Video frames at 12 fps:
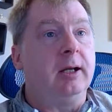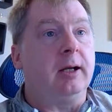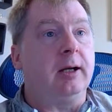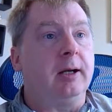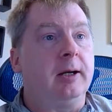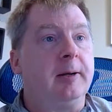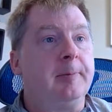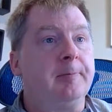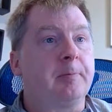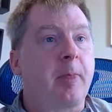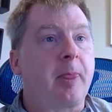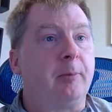
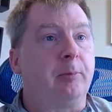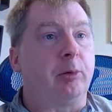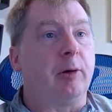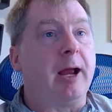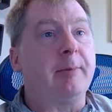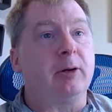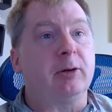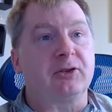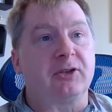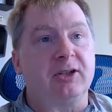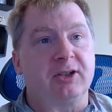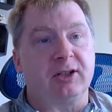parameter
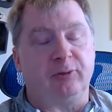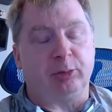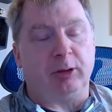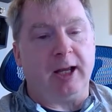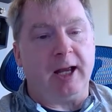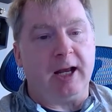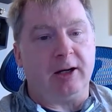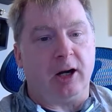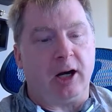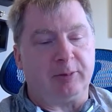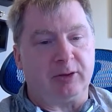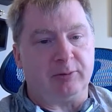sensitive plan
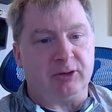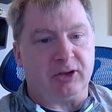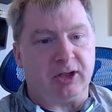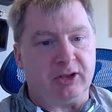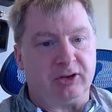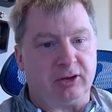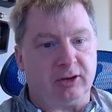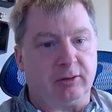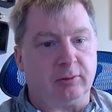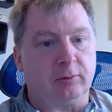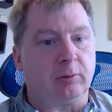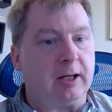optimization,
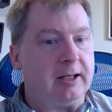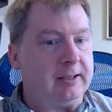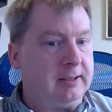right?